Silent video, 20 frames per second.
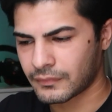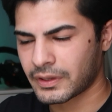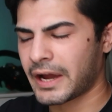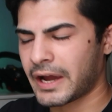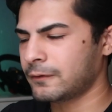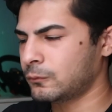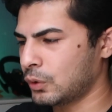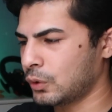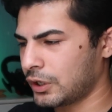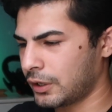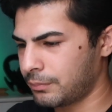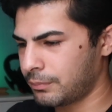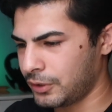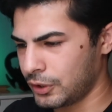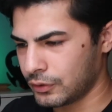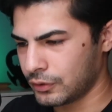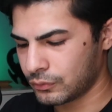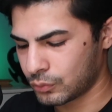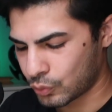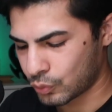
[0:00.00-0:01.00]
I want to
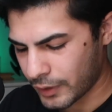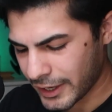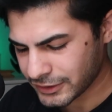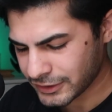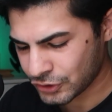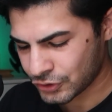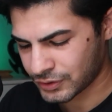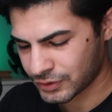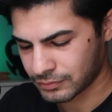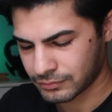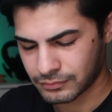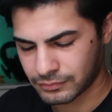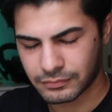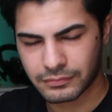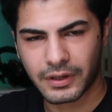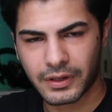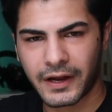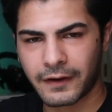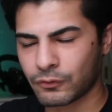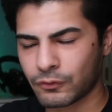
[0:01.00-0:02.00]
be rich,
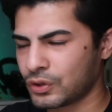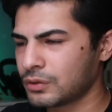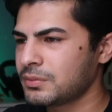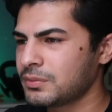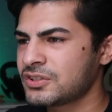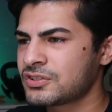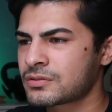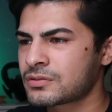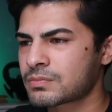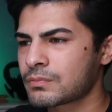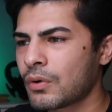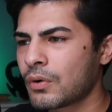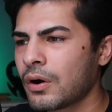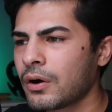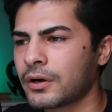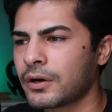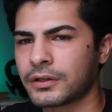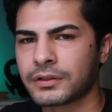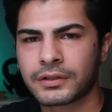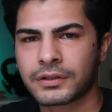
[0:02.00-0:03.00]
I want to be
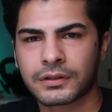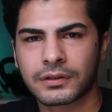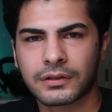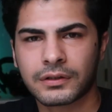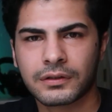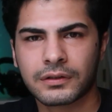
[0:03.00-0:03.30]
smart,